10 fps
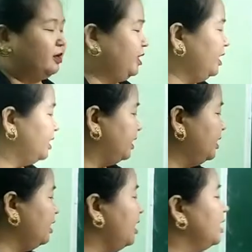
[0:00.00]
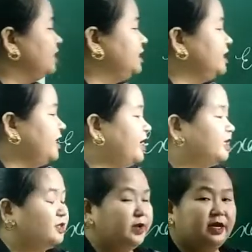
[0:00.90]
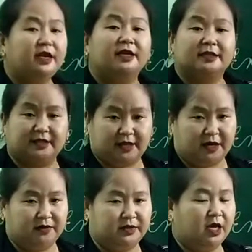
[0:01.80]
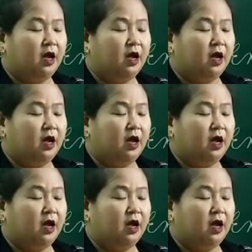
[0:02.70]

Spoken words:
Okay? Here, dinner has been served.